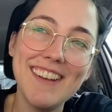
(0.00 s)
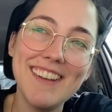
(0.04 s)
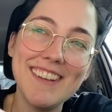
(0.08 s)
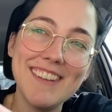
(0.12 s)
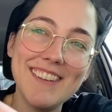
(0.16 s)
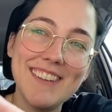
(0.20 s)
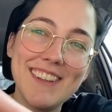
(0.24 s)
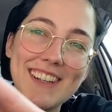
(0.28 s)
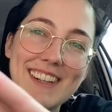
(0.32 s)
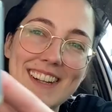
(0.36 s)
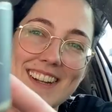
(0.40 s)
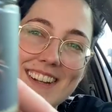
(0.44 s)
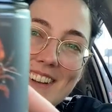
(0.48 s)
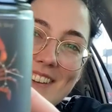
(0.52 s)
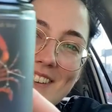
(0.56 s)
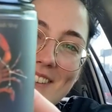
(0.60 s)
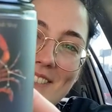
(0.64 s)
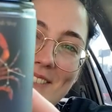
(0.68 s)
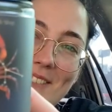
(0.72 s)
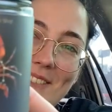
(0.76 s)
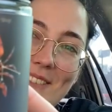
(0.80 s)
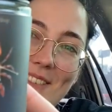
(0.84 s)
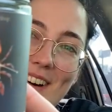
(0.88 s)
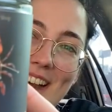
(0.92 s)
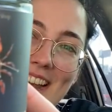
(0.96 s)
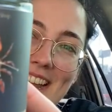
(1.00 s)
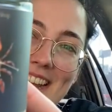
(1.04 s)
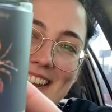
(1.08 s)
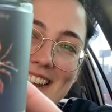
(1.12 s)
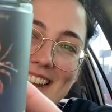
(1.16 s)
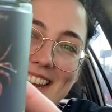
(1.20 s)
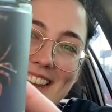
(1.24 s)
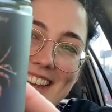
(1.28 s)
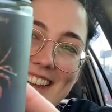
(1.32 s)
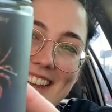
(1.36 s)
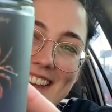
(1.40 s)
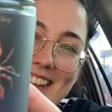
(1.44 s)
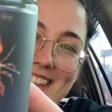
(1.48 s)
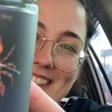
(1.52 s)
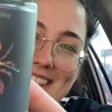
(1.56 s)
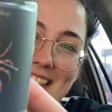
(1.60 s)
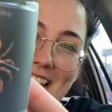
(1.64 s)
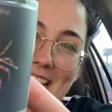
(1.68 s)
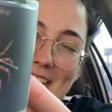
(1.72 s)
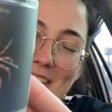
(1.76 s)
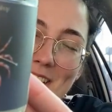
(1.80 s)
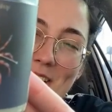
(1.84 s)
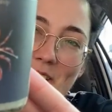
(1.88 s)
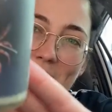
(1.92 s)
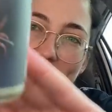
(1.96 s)
Look, what is
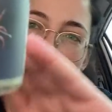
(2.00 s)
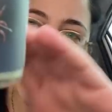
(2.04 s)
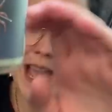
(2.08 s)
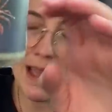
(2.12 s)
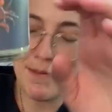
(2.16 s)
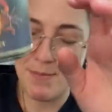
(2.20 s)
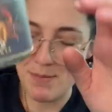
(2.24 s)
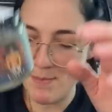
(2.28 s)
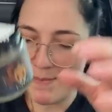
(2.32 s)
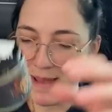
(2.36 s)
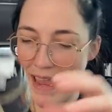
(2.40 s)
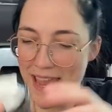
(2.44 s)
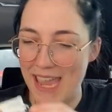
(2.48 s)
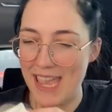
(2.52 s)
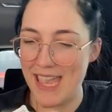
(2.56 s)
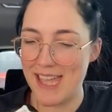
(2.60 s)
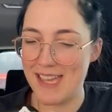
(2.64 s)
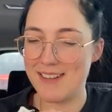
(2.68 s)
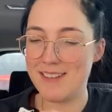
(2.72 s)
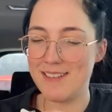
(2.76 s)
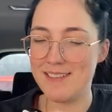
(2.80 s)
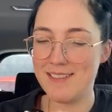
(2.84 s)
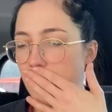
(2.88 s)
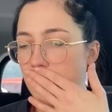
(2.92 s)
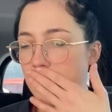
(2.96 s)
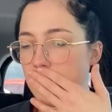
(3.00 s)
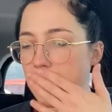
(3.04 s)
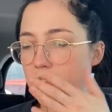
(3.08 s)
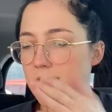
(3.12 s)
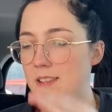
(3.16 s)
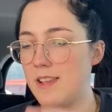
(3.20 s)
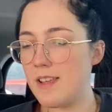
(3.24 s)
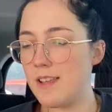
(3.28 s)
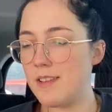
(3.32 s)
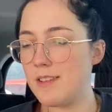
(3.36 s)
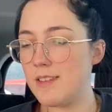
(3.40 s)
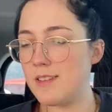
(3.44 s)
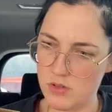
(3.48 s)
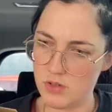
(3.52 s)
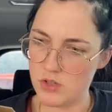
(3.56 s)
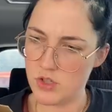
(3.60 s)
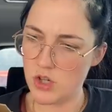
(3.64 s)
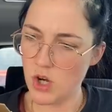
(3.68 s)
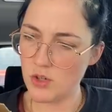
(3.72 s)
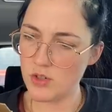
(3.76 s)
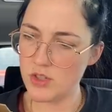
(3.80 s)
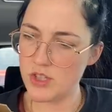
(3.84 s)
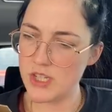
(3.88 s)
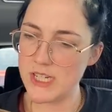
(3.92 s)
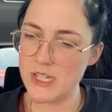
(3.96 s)
that crab man? This is
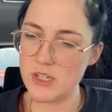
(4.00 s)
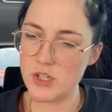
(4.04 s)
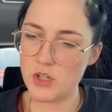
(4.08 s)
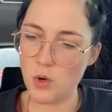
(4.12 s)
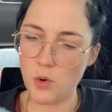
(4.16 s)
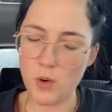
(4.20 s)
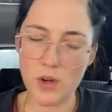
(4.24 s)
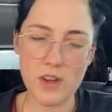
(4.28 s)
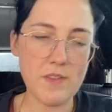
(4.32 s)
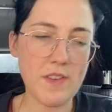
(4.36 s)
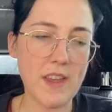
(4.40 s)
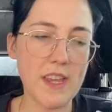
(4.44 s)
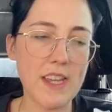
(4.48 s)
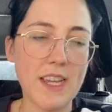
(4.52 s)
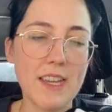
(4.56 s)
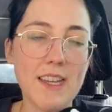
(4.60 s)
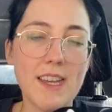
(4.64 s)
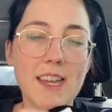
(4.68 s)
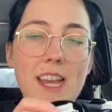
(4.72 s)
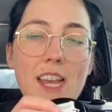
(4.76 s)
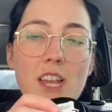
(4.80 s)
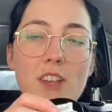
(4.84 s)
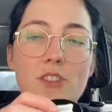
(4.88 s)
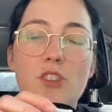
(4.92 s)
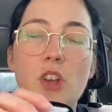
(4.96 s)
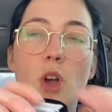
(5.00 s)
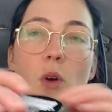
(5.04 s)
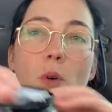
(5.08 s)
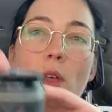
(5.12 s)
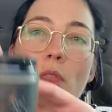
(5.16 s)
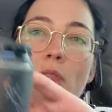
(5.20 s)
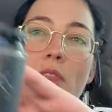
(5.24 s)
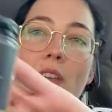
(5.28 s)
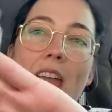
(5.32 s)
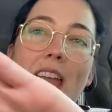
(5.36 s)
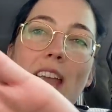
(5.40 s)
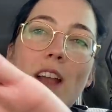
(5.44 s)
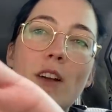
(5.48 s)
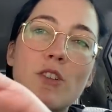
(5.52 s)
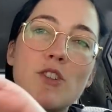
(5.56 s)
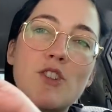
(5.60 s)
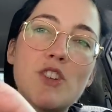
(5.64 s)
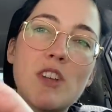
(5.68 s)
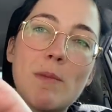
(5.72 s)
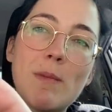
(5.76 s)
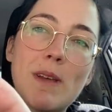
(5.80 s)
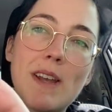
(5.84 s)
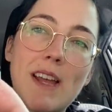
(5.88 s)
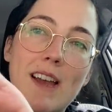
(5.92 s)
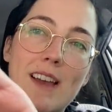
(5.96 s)
Darcy and Tori Vega. So they are
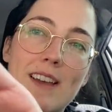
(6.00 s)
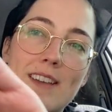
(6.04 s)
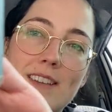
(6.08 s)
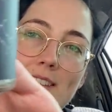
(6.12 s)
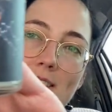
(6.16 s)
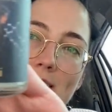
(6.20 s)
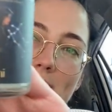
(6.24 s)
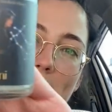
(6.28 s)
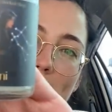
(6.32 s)
Geminis